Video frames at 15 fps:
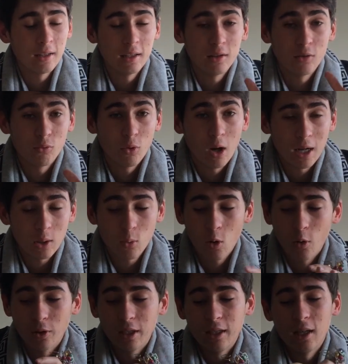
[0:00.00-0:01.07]
in the right
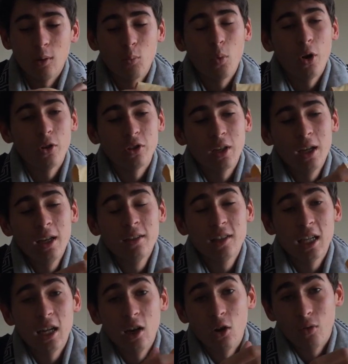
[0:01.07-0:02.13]
quality and won't
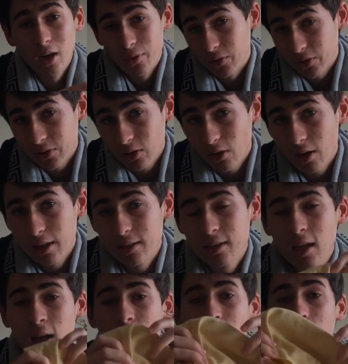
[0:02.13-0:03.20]
tear around the sides.